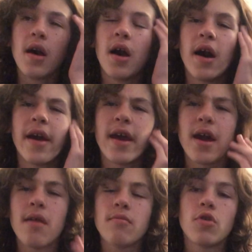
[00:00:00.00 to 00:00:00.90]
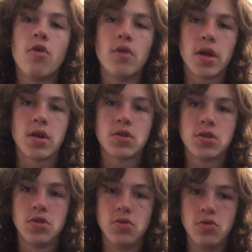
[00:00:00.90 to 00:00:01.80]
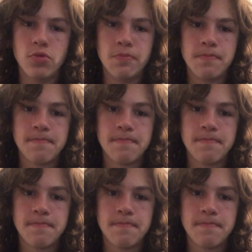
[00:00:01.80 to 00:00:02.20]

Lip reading: I am going to